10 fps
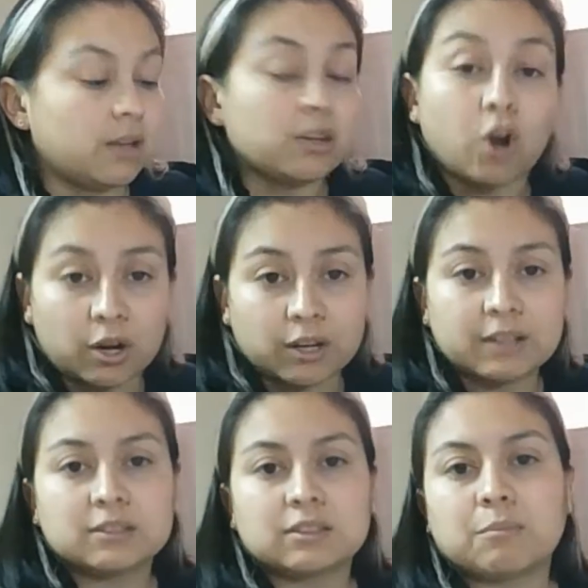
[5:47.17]

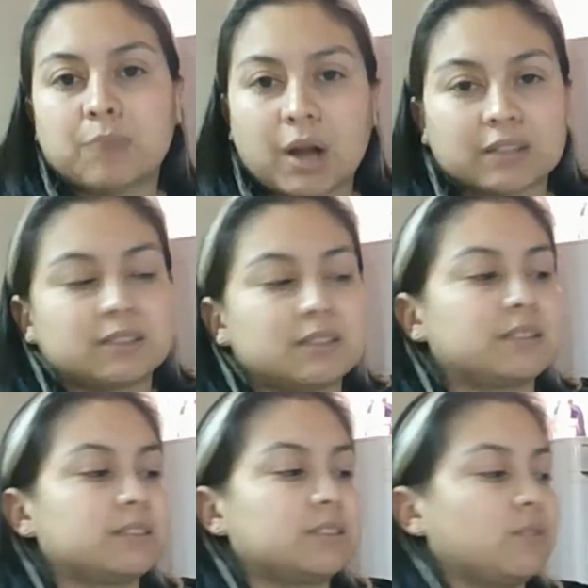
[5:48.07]
gardens and boxes
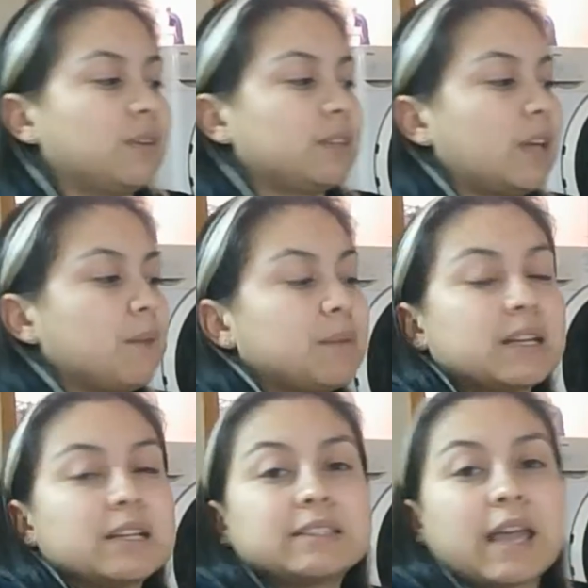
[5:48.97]
and stuff like that,
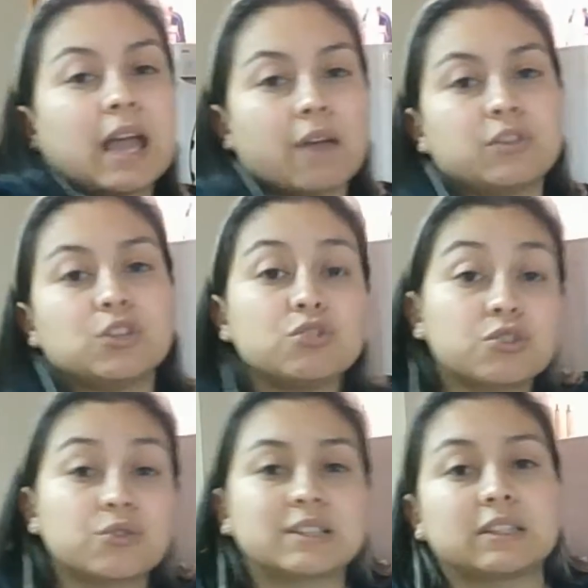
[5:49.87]
because they have the
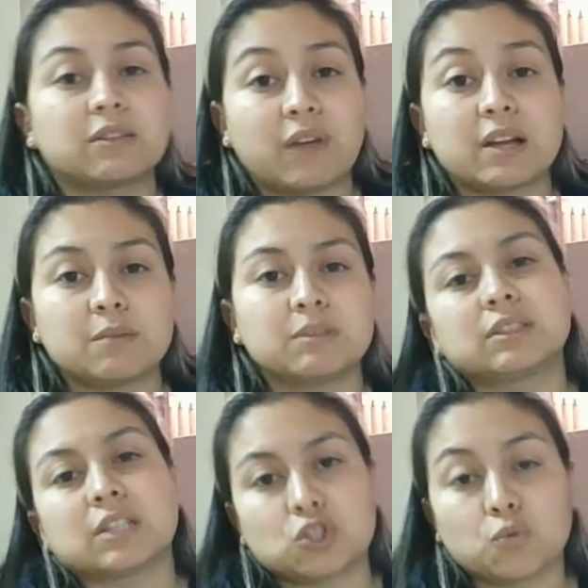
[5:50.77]
nutrients and the vitamins
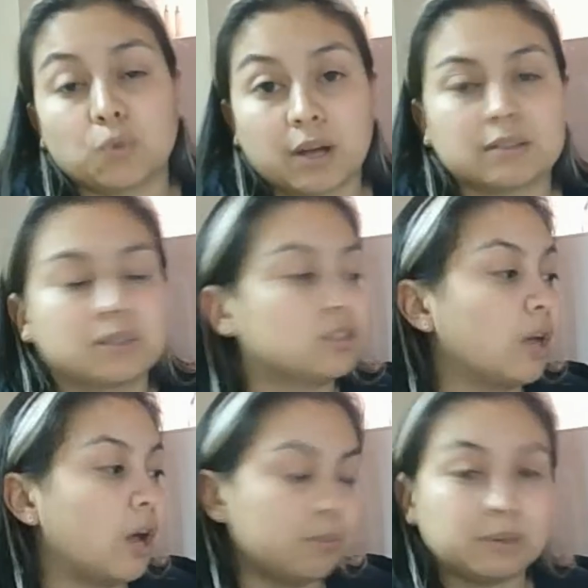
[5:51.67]
that you want to
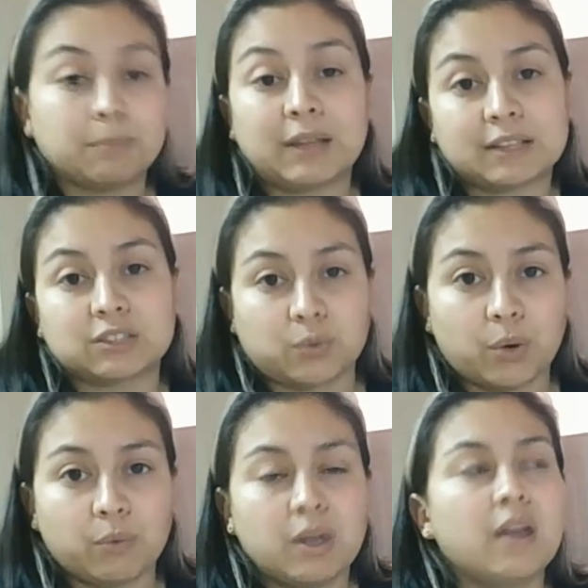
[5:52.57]
help the plants
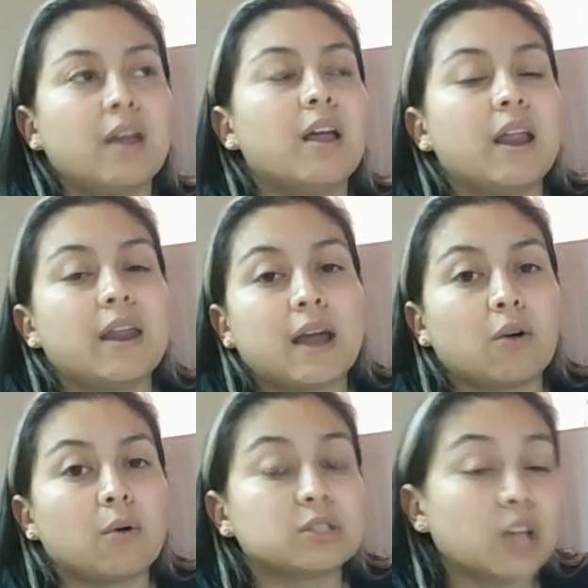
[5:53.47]
grow.
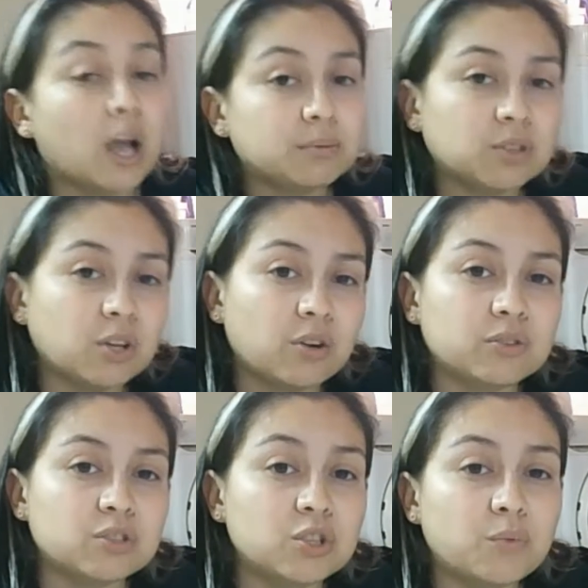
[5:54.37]
Now,
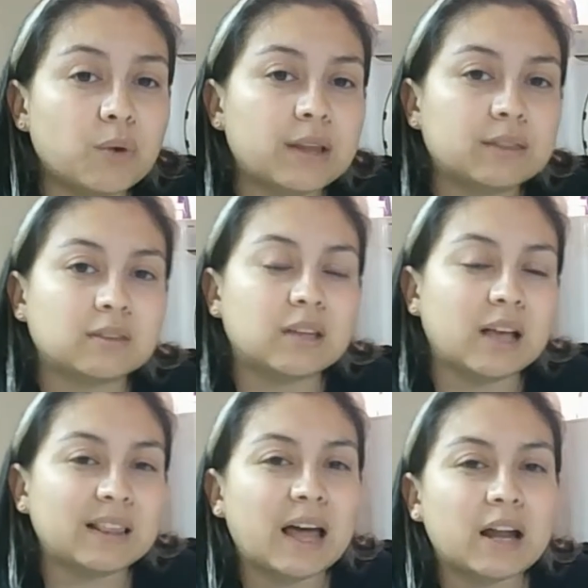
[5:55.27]
topsoil, you want
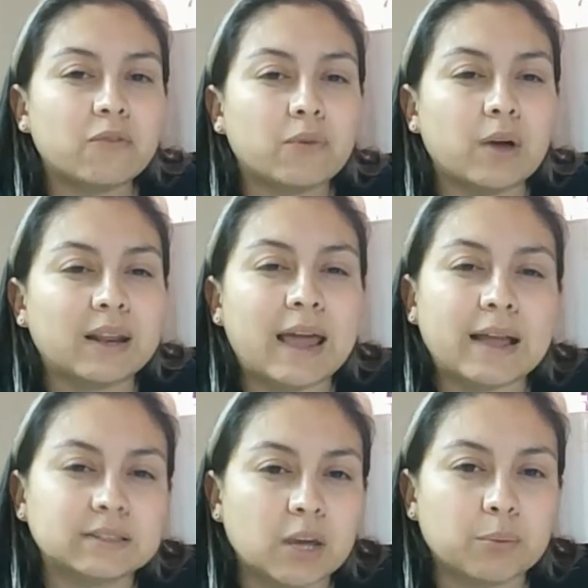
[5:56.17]
a lot of
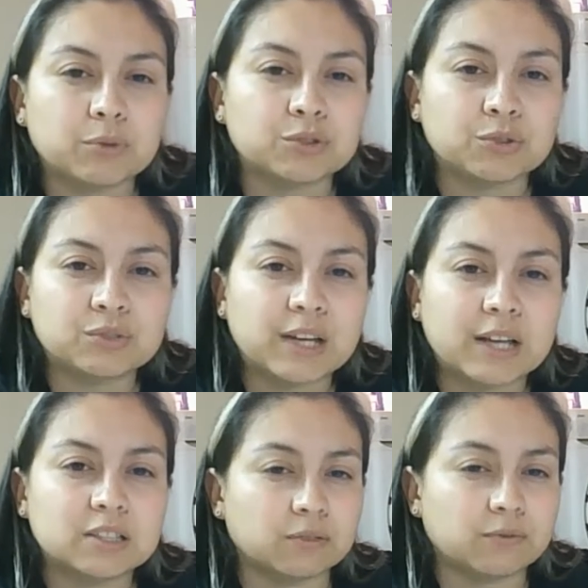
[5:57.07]
landscapers use
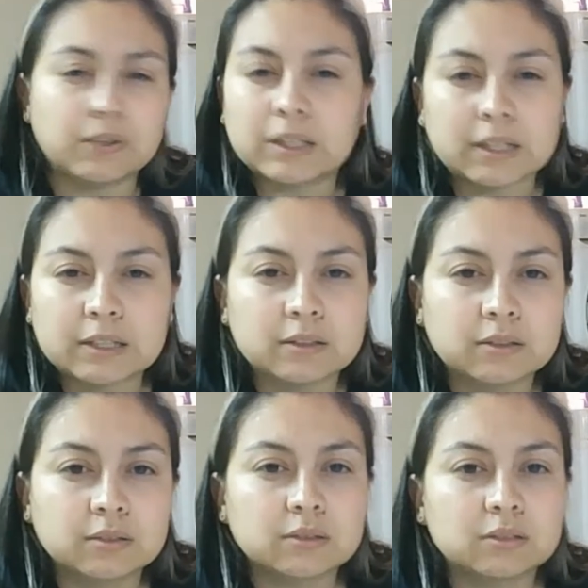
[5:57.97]
that to fill in
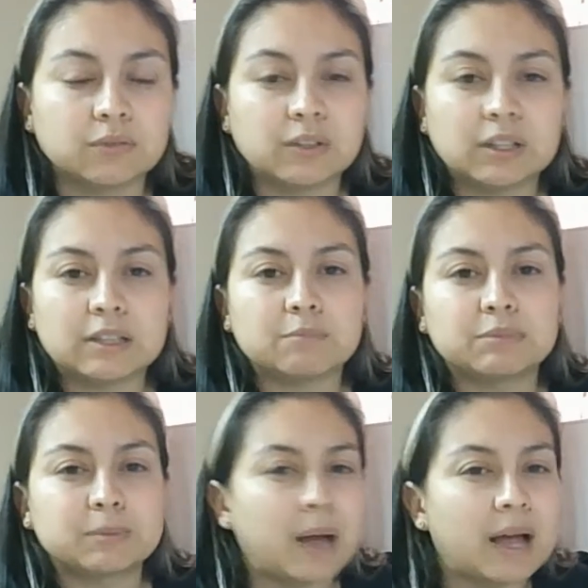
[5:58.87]

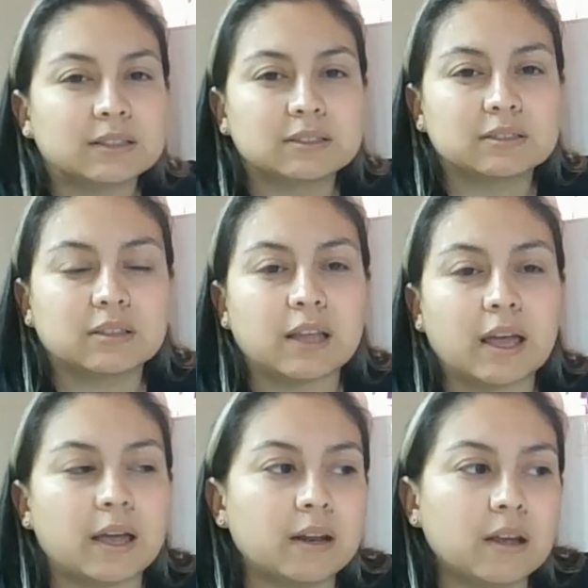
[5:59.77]
spots
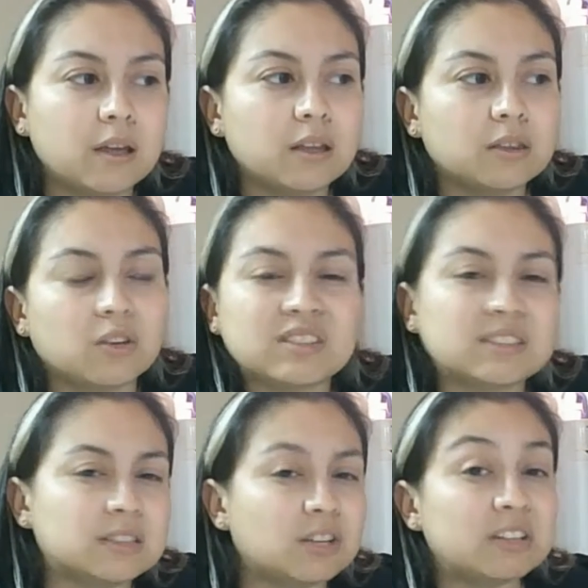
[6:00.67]
that don't
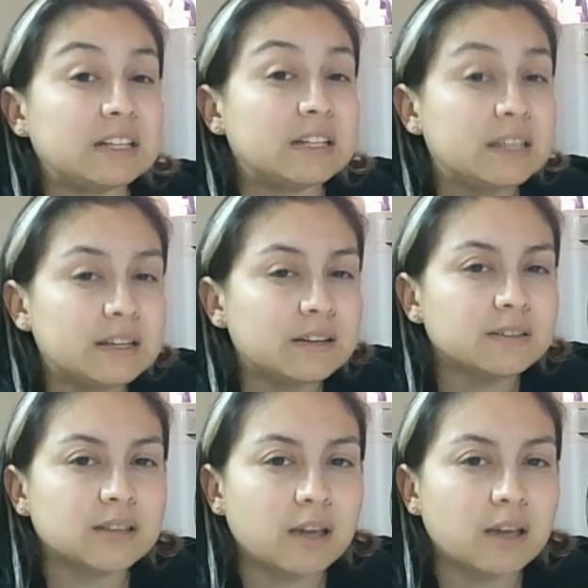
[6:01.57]
necessarily need to